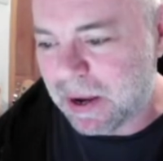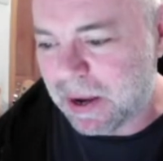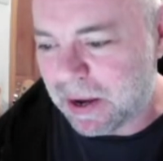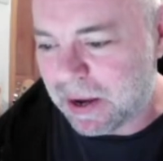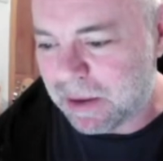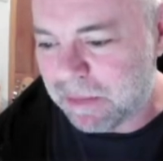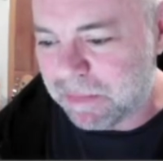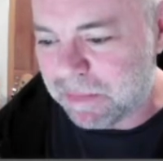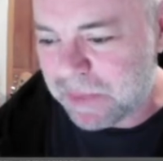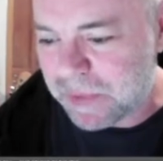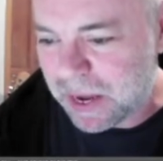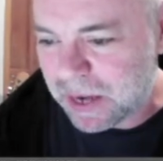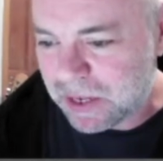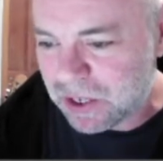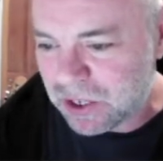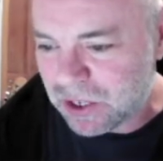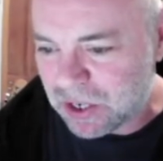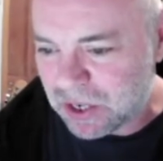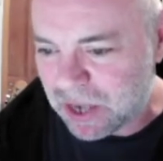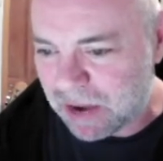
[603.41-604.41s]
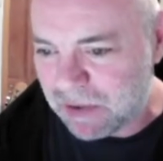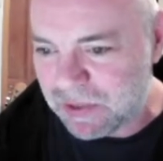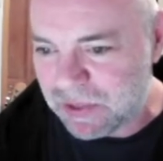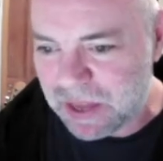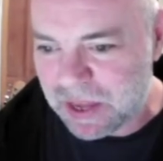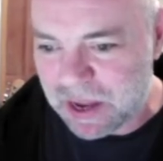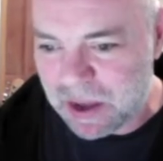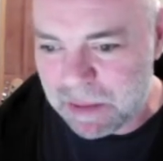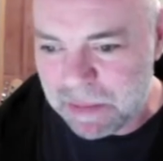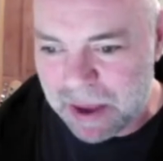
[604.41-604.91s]
and just
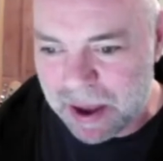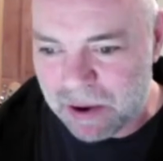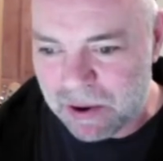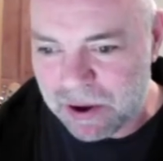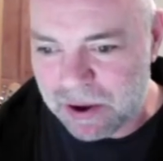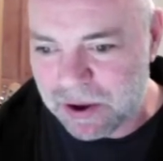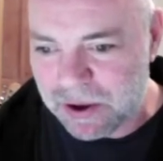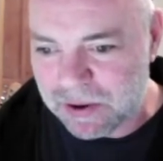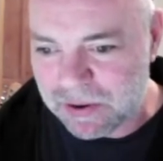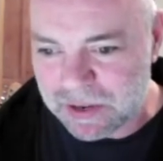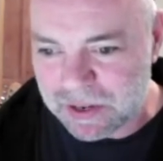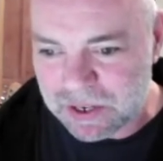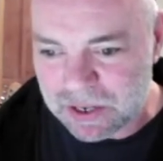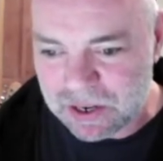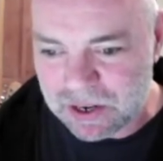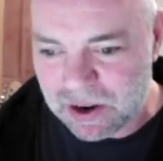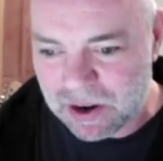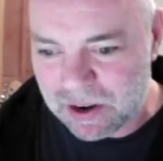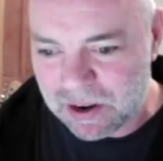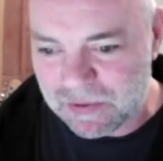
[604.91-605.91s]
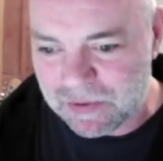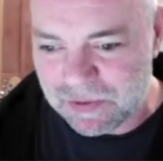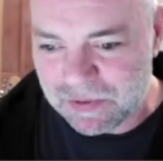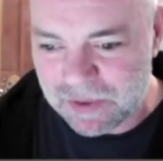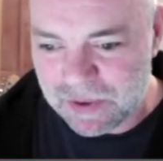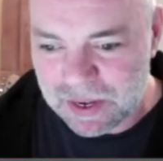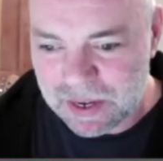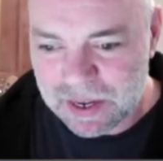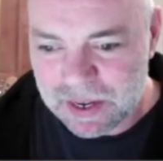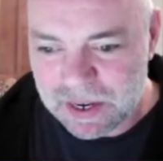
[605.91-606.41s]
everything about her is kind of,
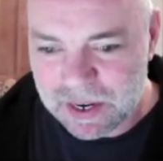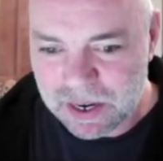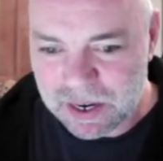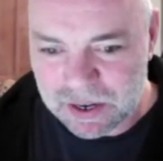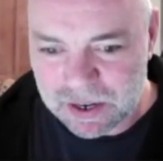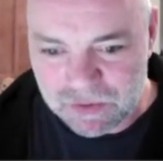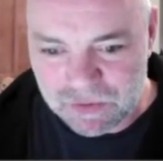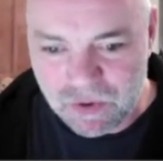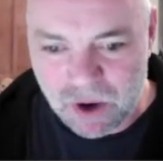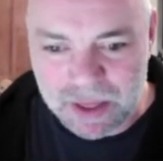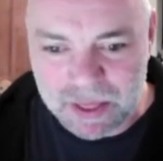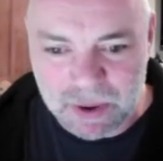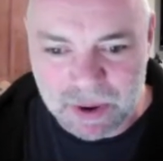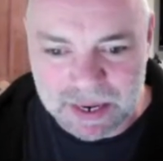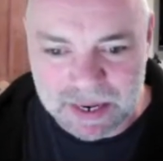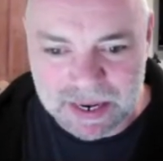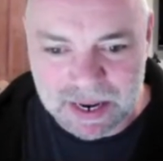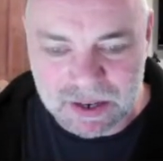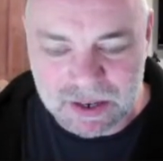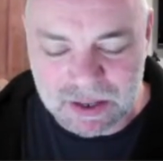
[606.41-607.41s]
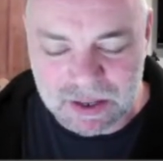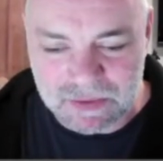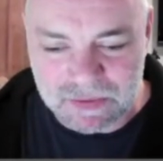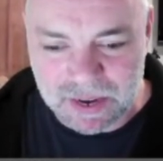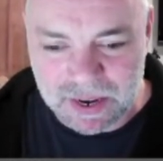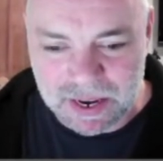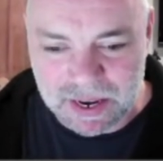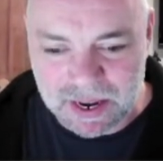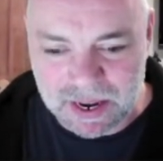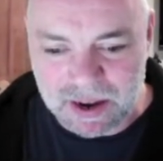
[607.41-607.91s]
right the way down to the
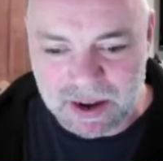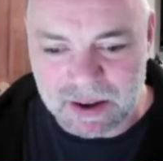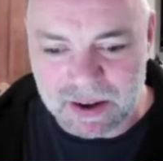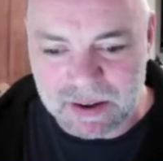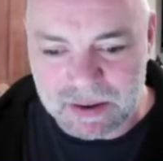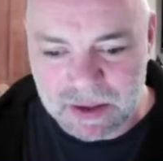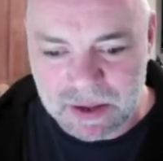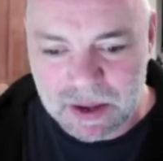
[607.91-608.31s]
V cut.